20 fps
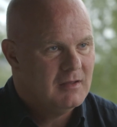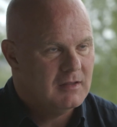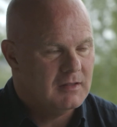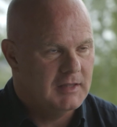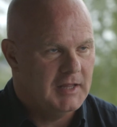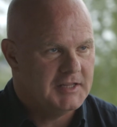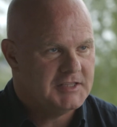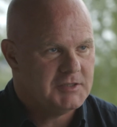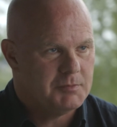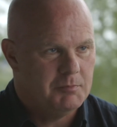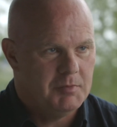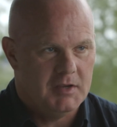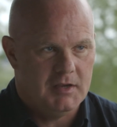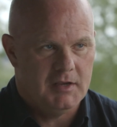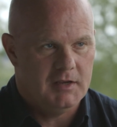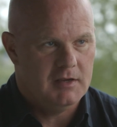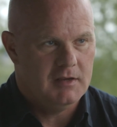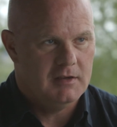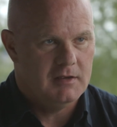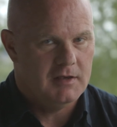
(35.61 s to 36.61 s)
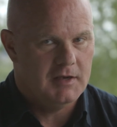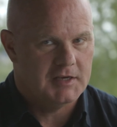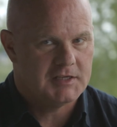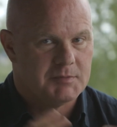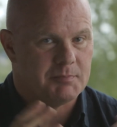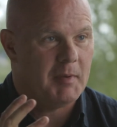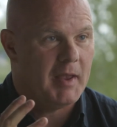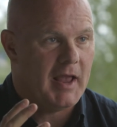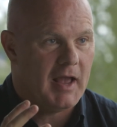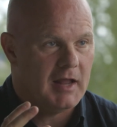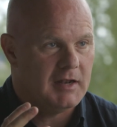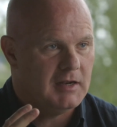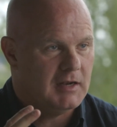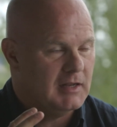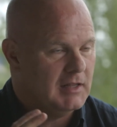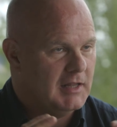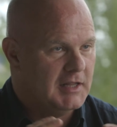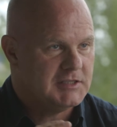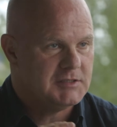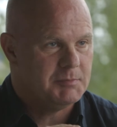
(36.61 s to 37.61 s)
Let's be expanded
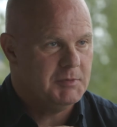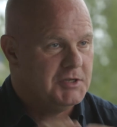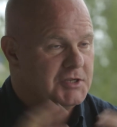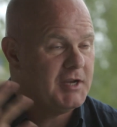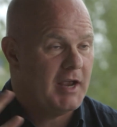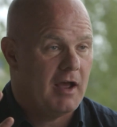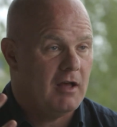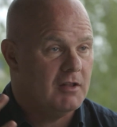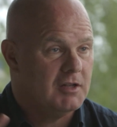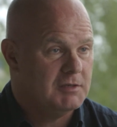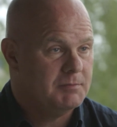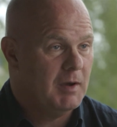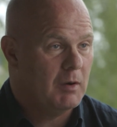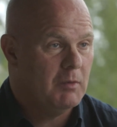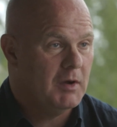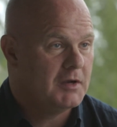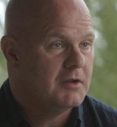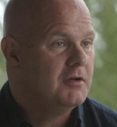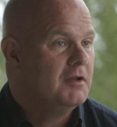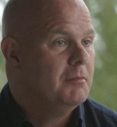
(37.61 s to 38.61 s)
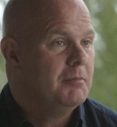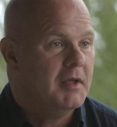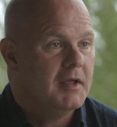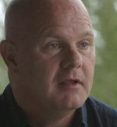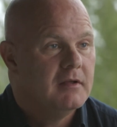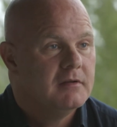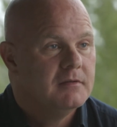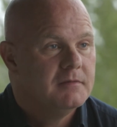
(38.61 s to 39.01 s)
and let's be challenged by what could be.